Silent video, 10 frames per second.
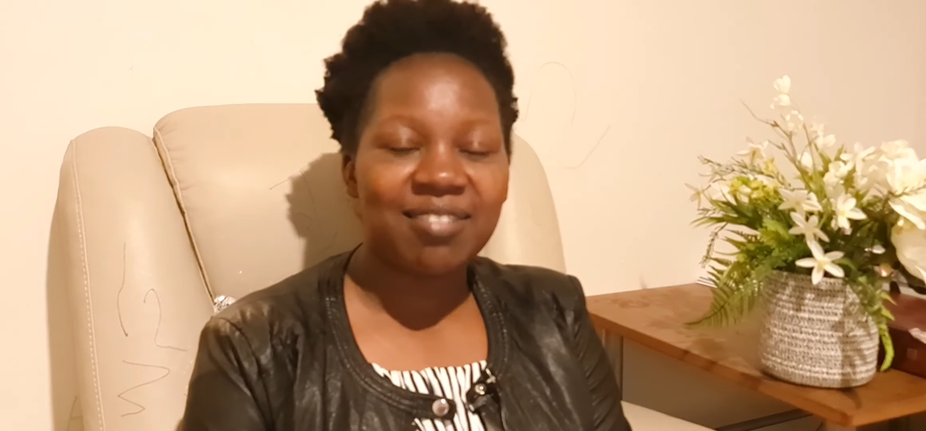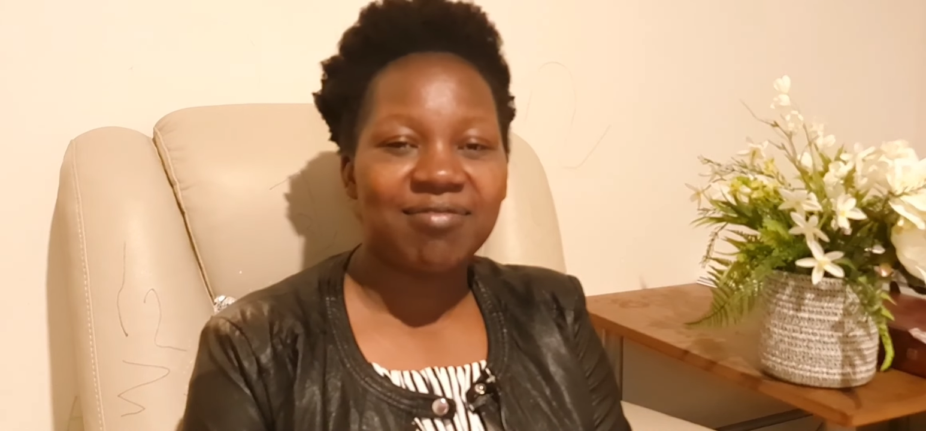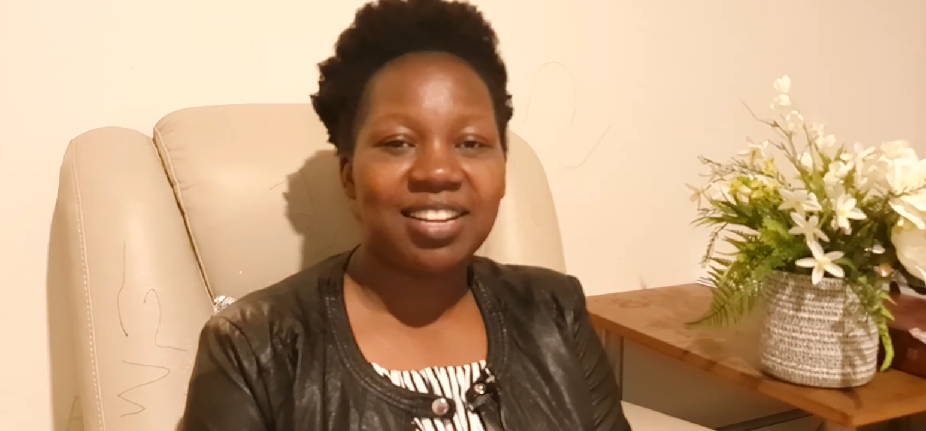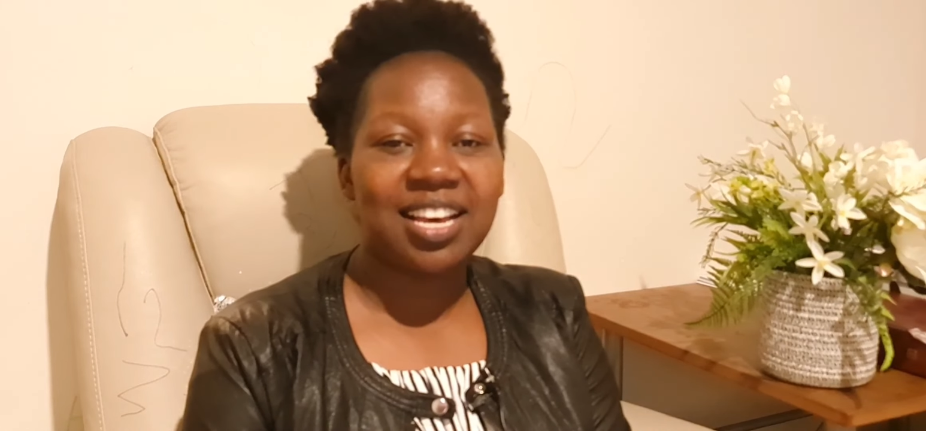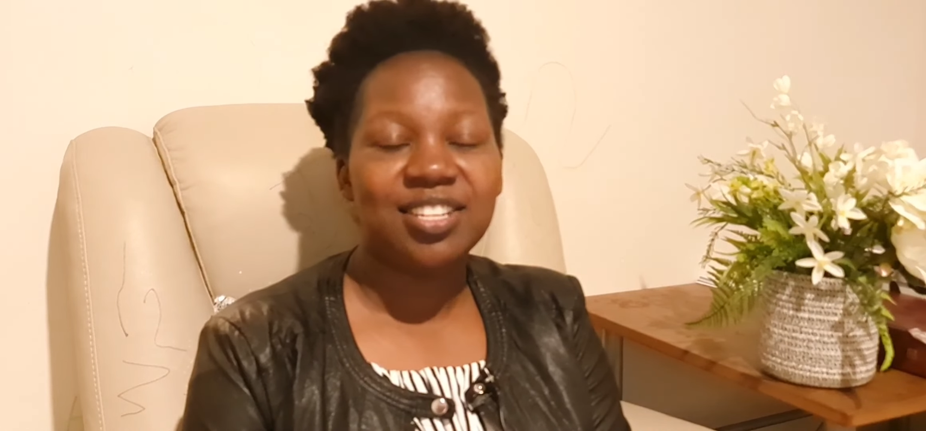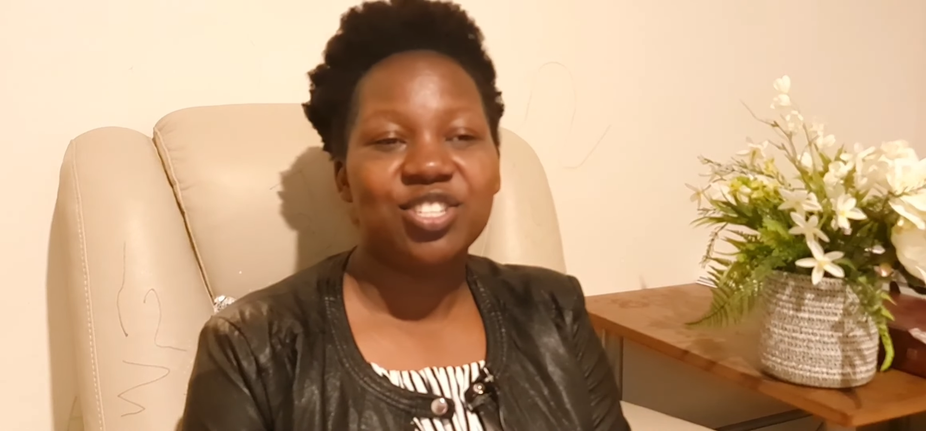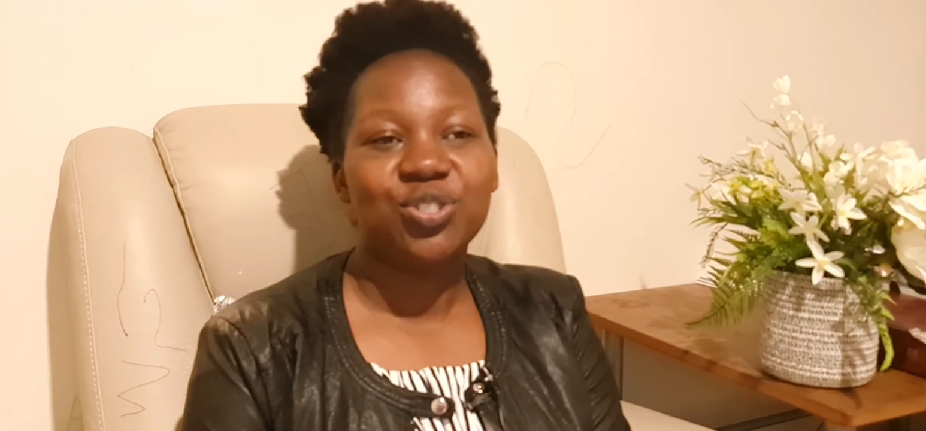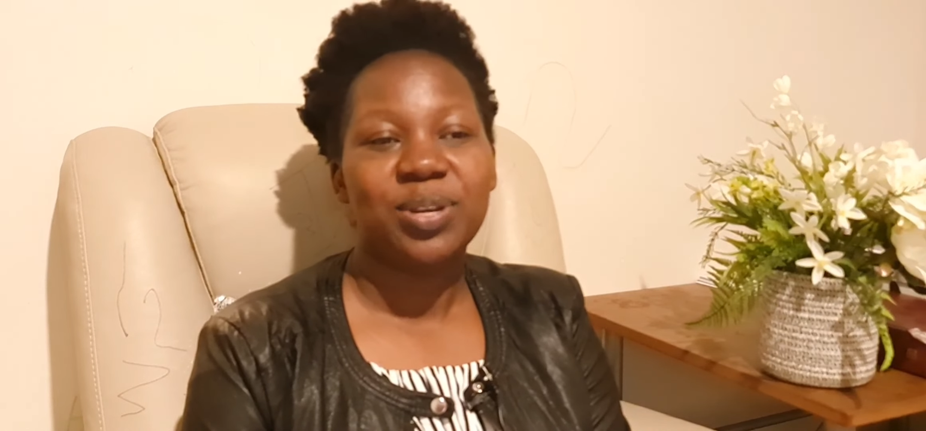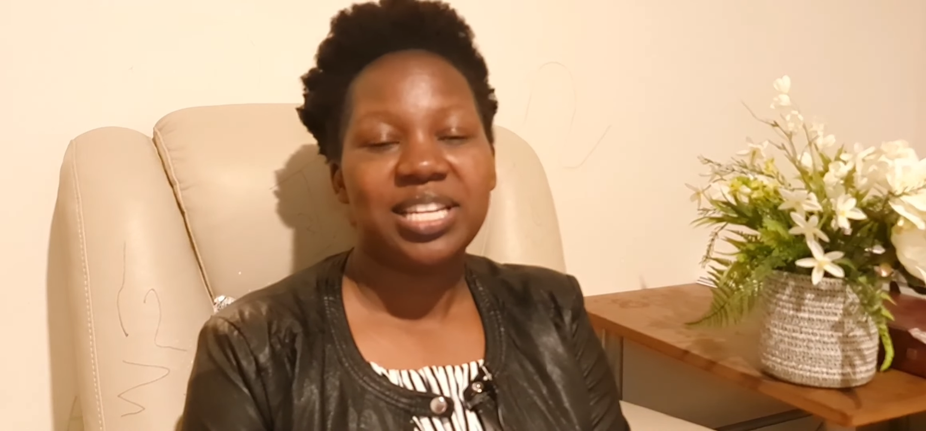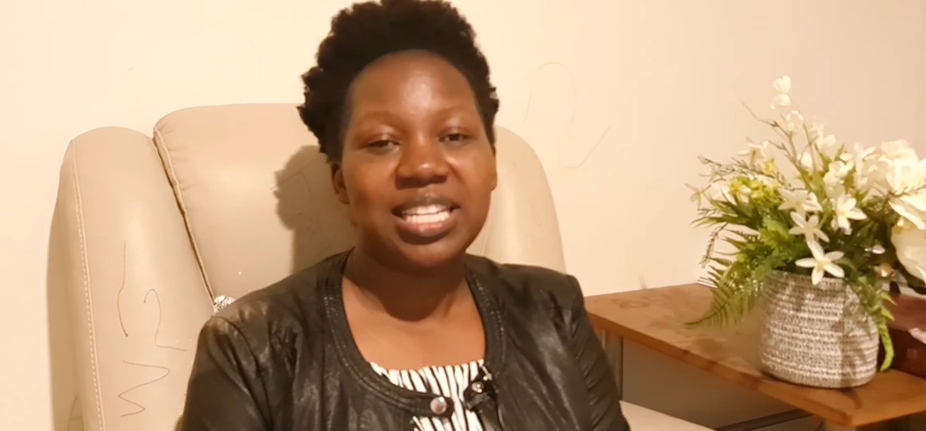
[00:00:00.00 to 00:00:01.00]
I've learned
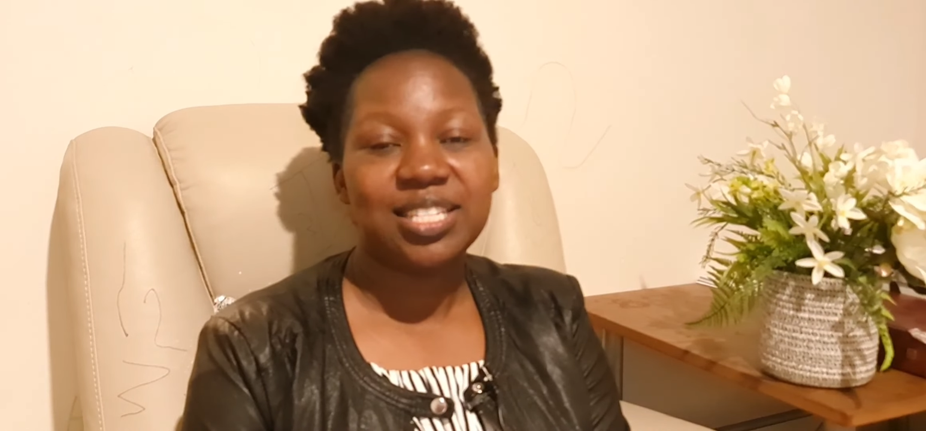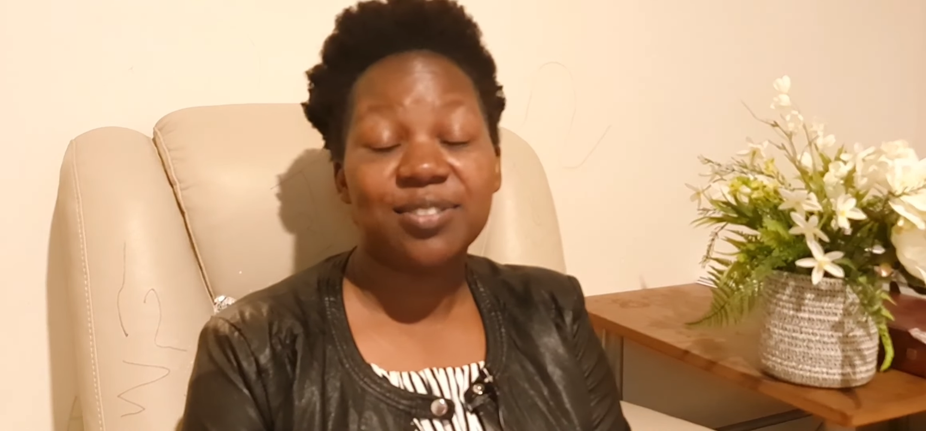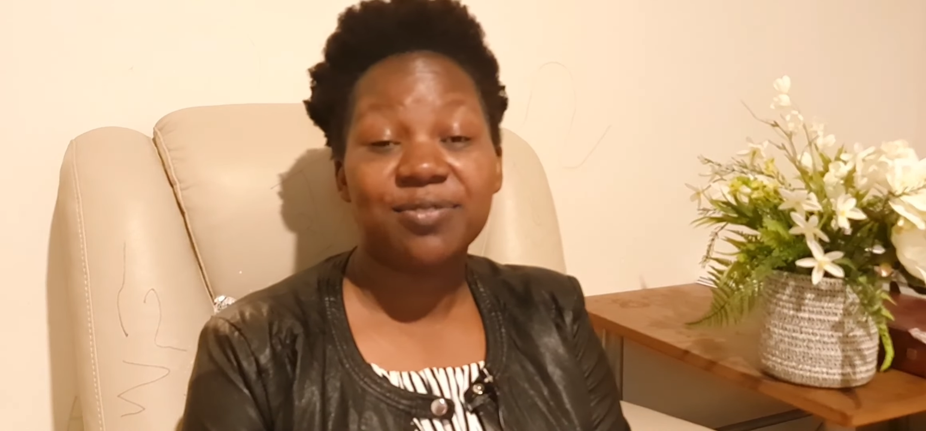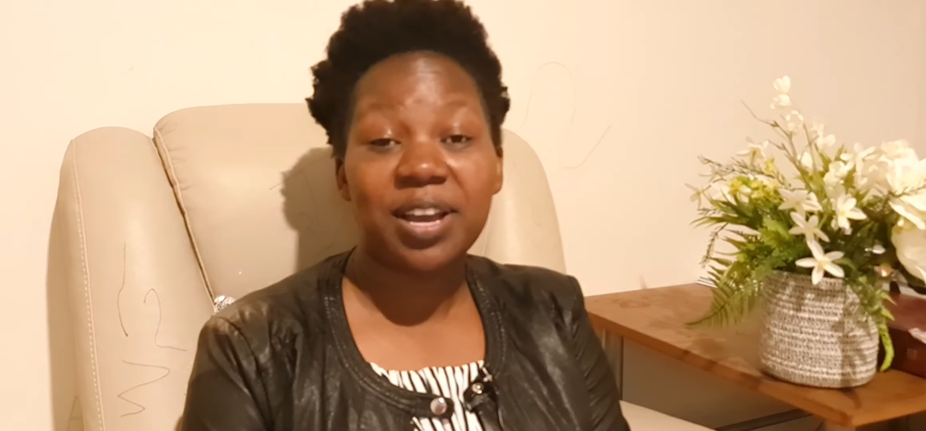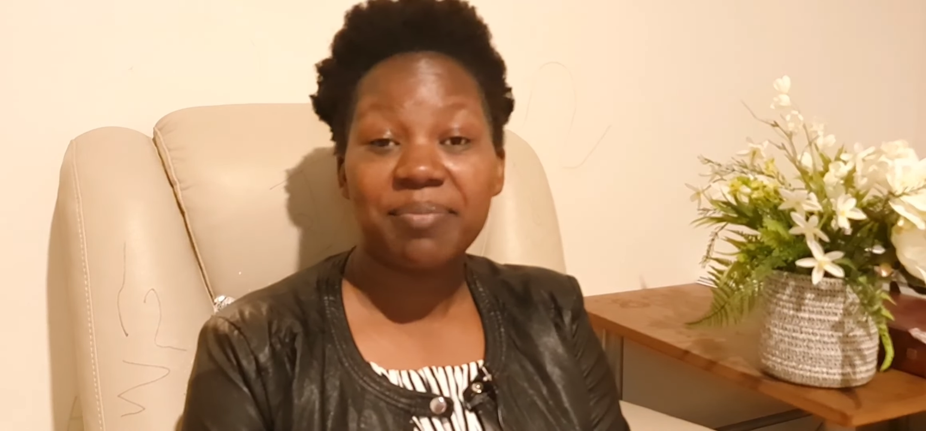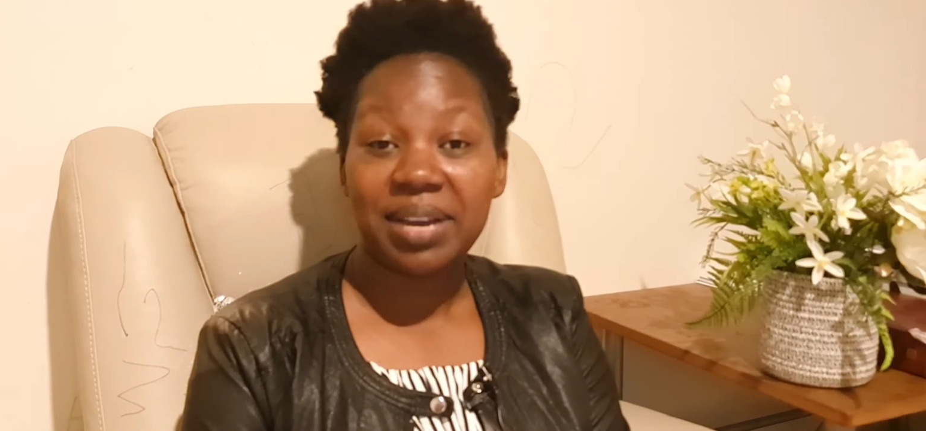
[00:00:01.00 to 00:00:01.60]
to identify